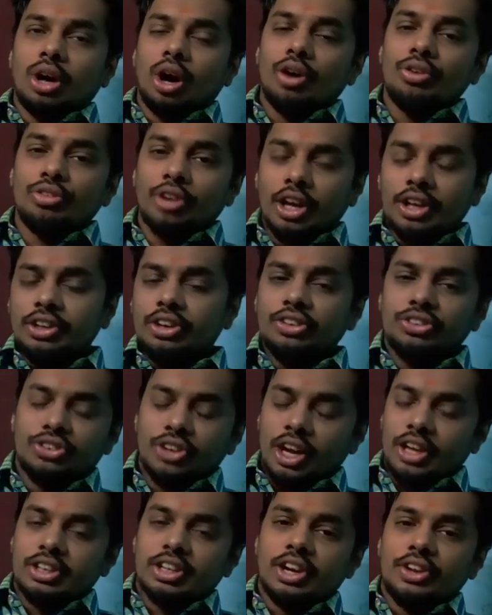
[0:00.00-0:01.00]
of any
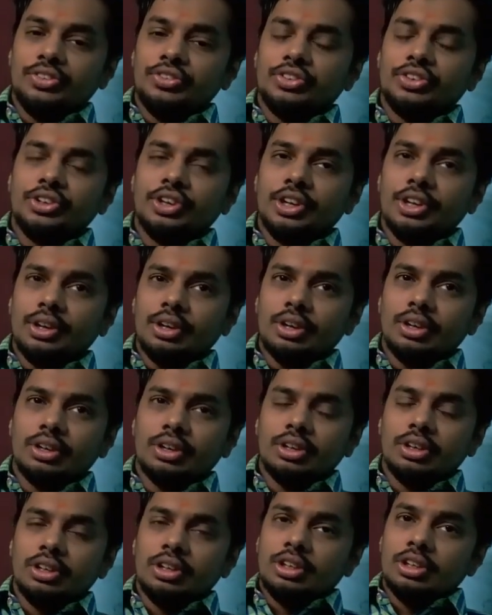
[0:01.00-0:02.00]
sign. Consider
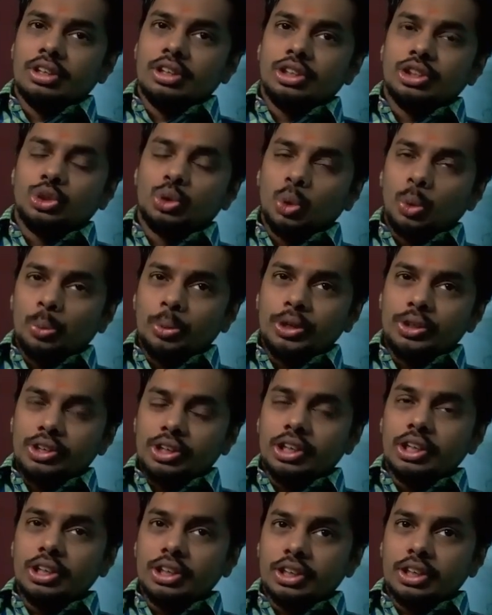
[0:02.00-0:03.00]

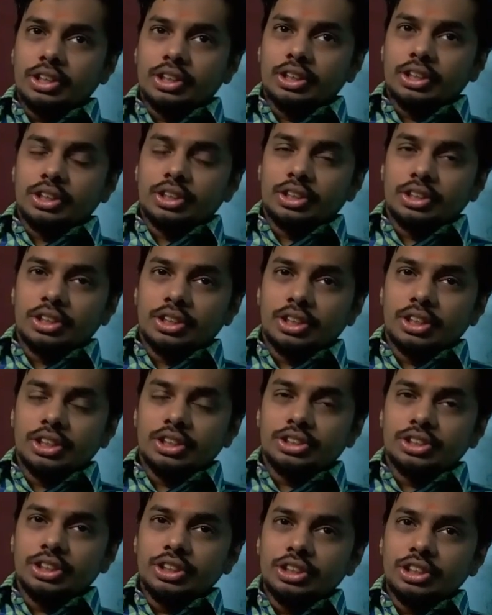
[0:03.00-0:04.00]
Jupiter
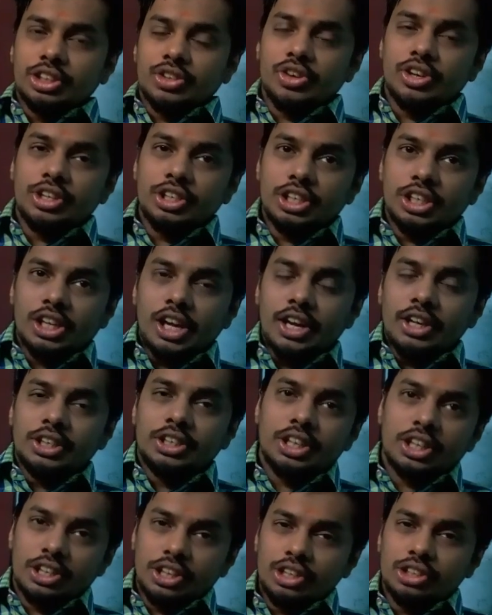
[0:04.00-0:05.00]
is in
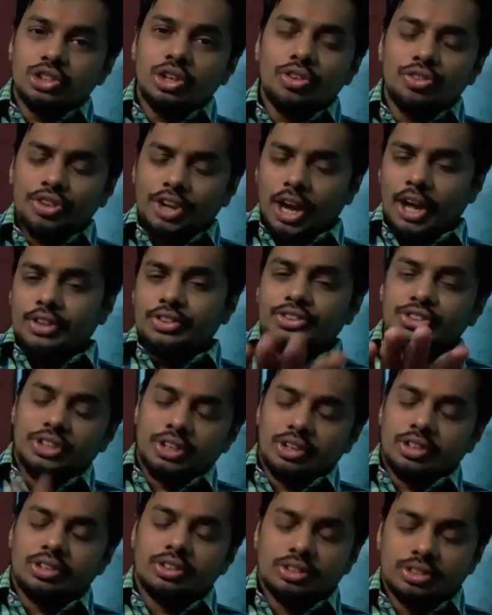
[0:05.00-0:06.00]
28 degrees of
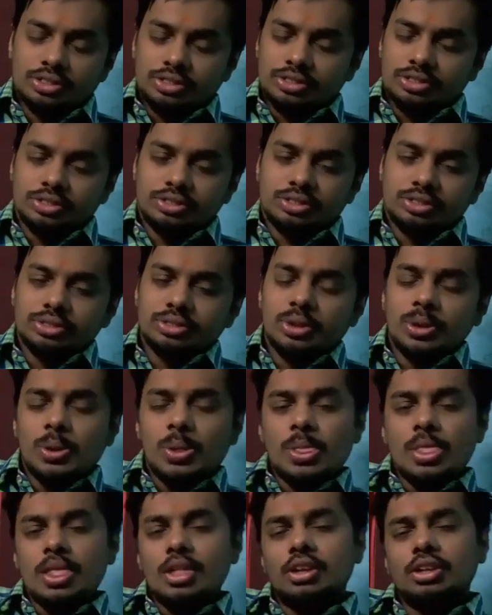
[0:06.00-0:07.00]
Cancer.
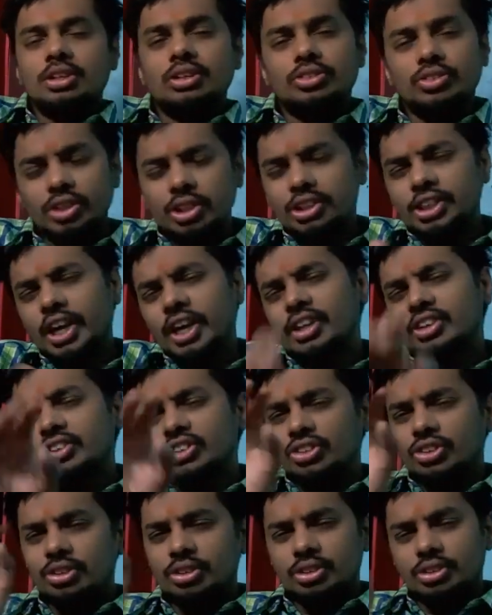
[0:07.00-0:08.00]
We'll take
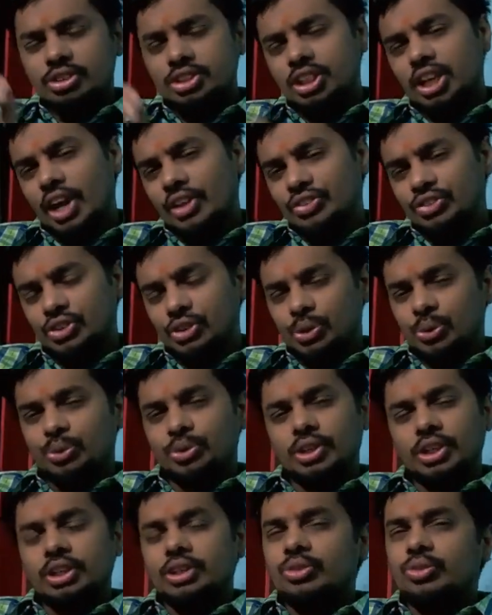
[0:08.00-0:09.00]
Cancer
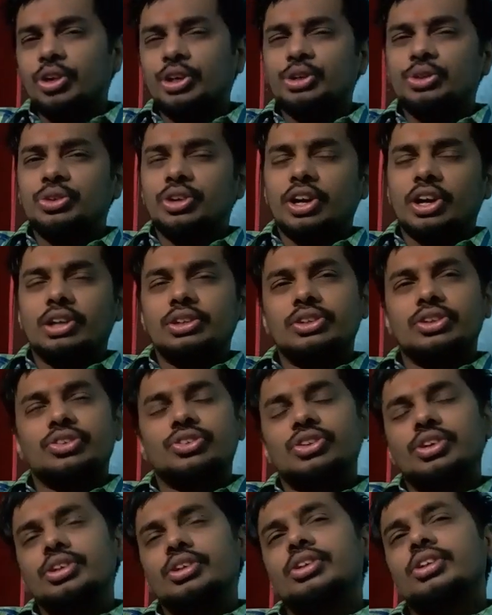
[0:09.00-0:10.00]
only. Why to take
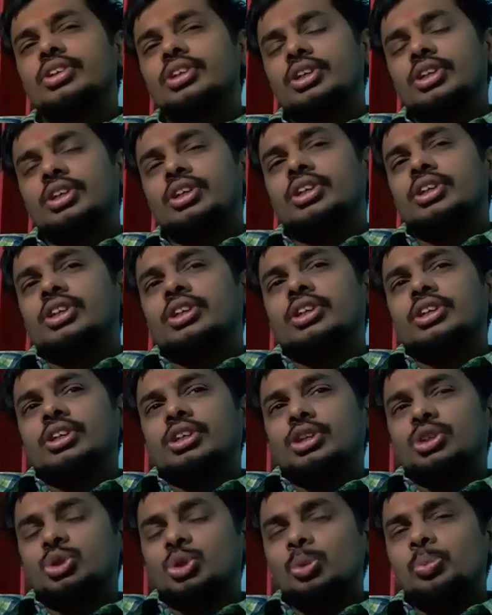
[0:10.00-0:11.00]
other sign?
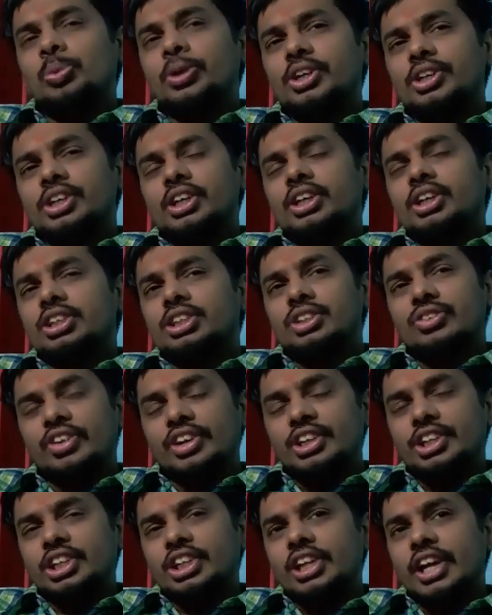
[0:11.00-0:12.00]
Jupiter
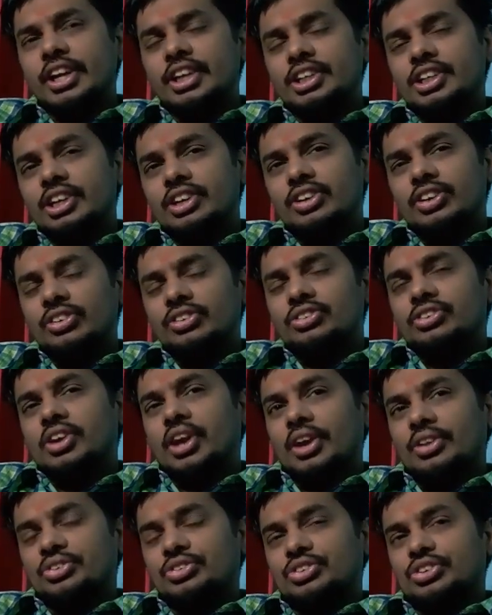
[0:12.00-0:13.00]
28 degrees
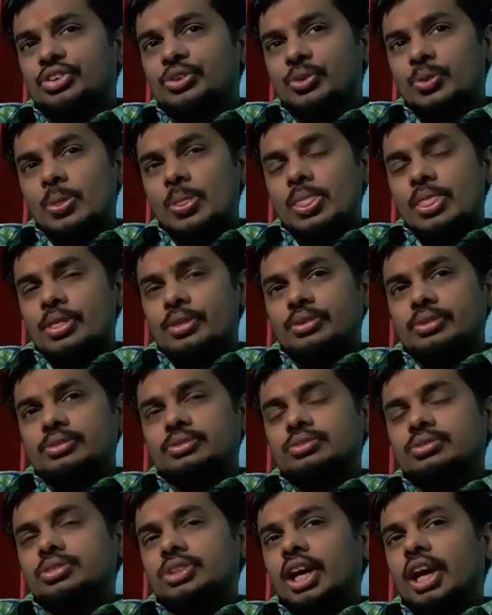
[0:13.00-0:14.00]
Cancer.
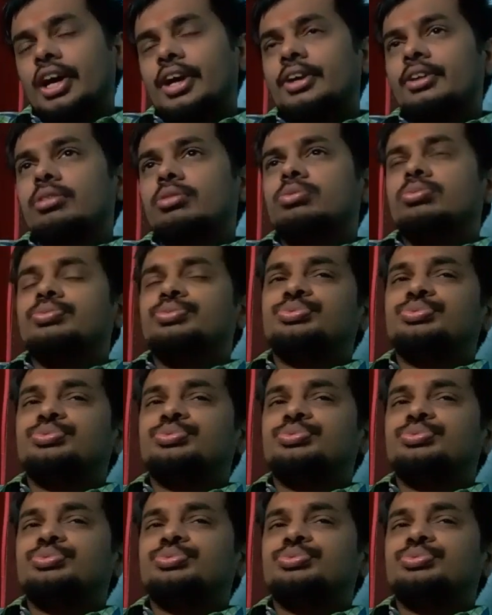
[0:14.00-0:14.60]
And